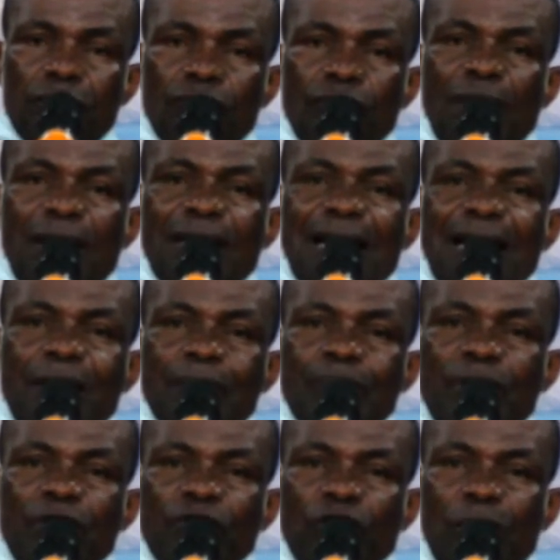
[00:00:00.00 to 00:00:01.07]
Father, I
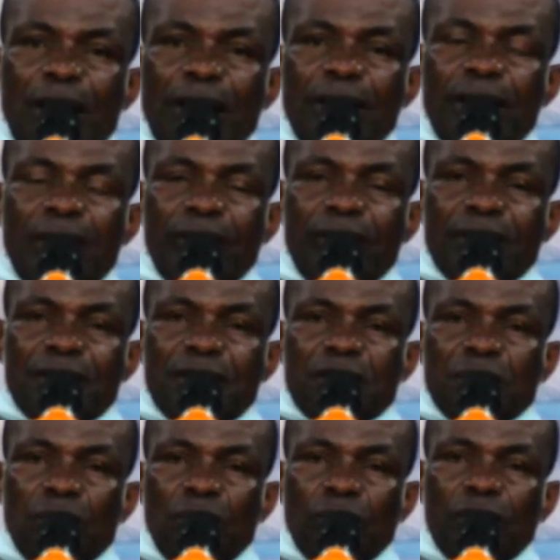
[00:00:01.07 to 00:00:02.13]
pray for my hearers this
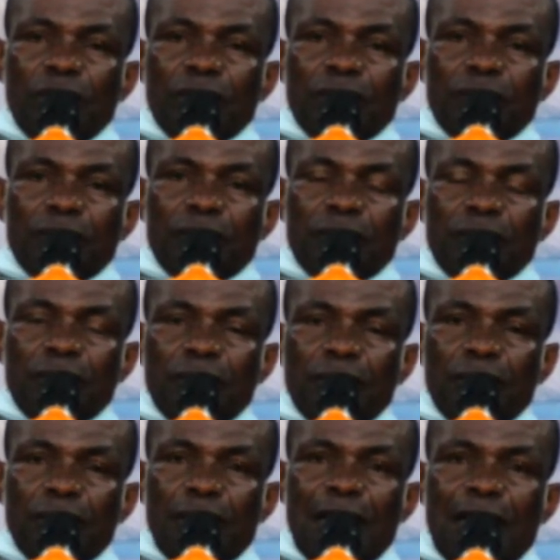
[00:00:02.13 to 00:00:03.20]
morning.
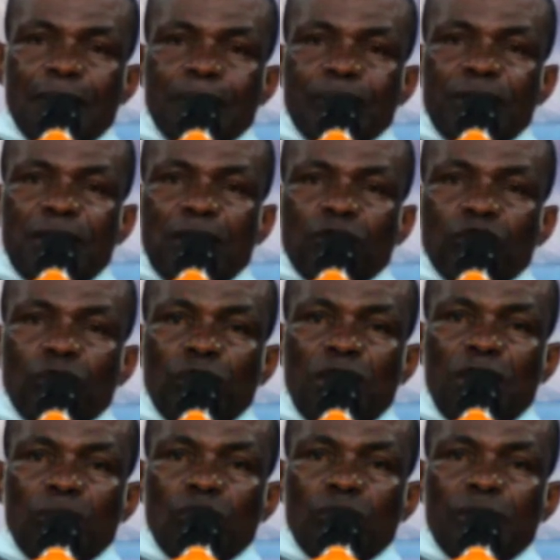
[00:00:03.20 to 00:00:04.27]
I pray that your
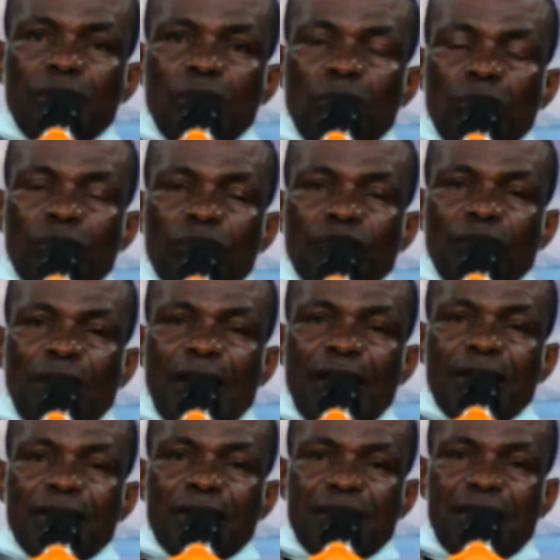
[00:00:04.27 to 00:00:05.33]
name will be
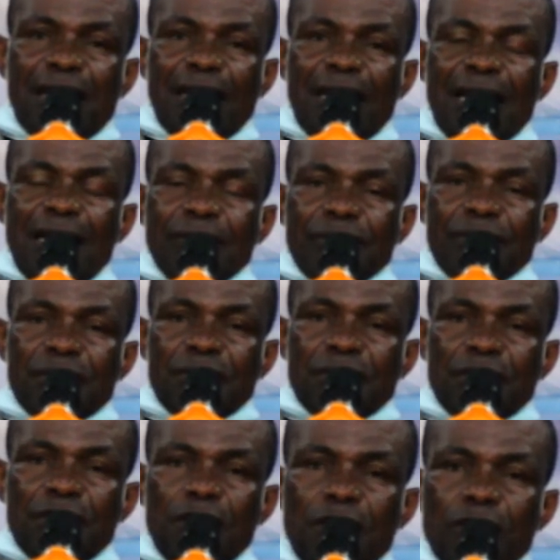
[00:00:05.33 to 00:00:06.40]
glorified in their lives.
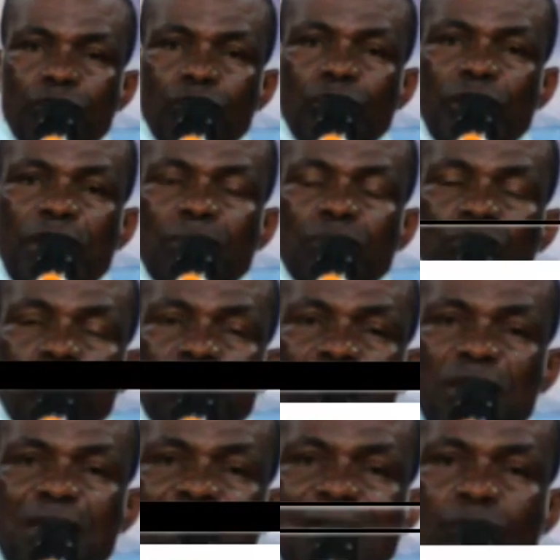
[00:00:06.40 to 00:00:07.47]
You came to
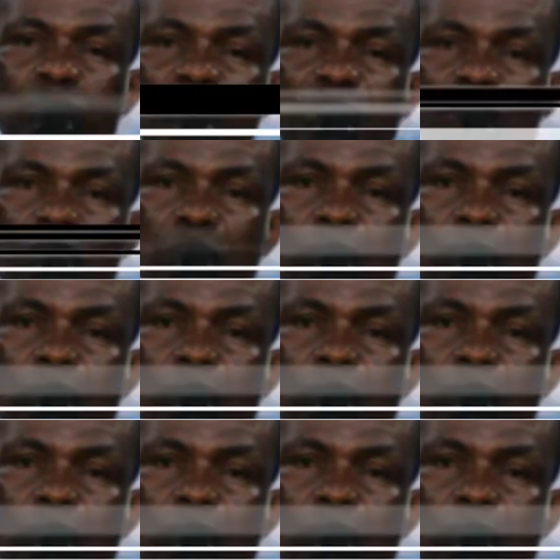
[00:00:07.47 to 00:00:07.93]
seek that which is